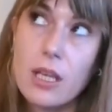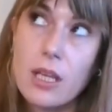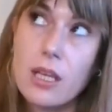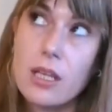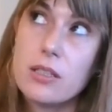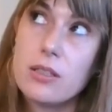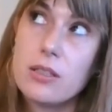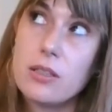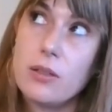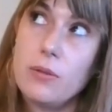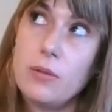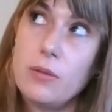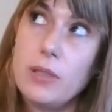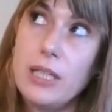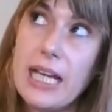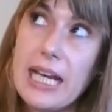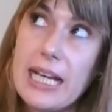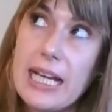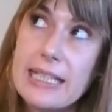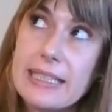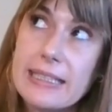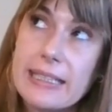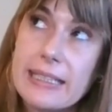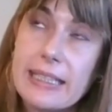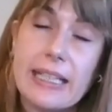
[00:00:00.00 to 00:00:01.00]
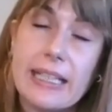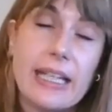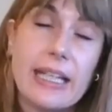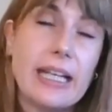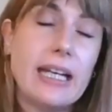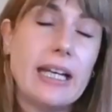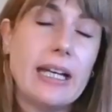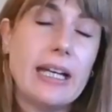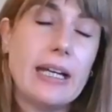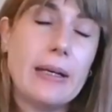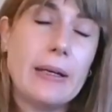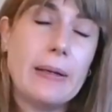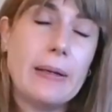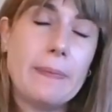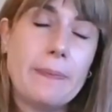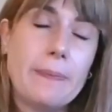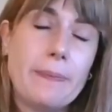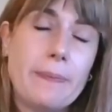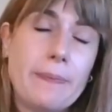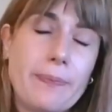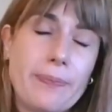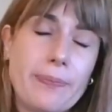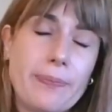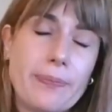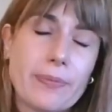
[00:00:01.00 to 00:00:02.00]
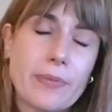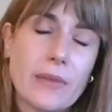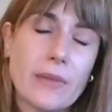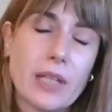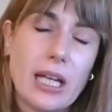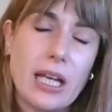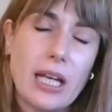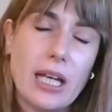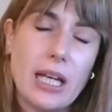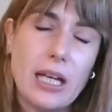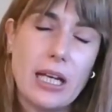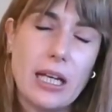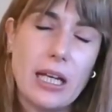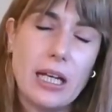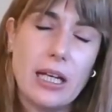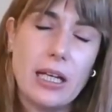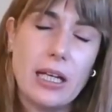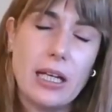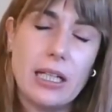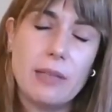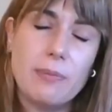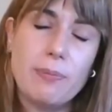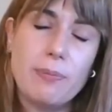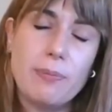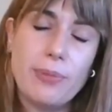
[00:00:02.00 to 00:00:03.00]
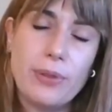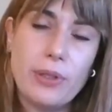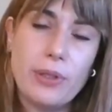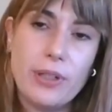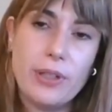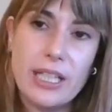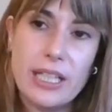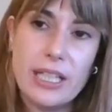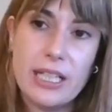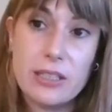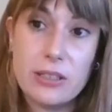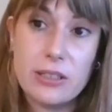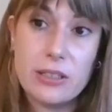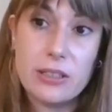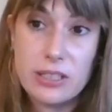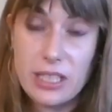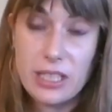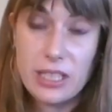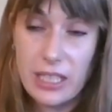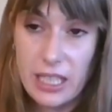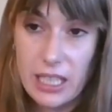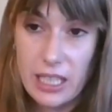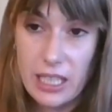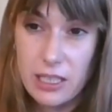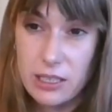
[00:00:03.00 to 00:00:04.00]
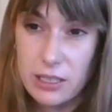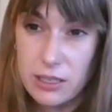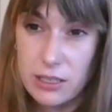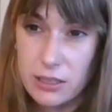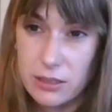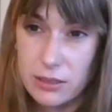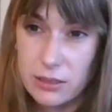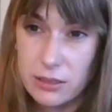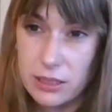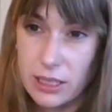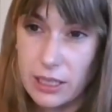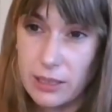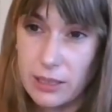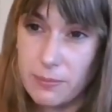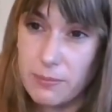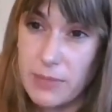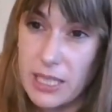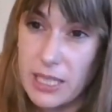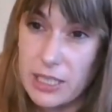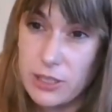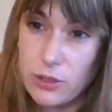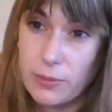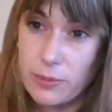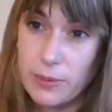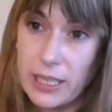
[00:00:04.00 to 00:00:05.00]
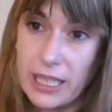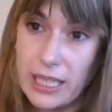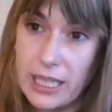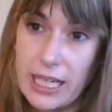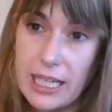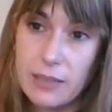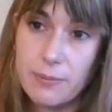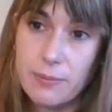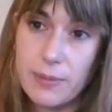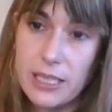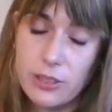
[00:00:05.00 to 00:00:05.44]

so we asked an employer association in Baix Llobregat.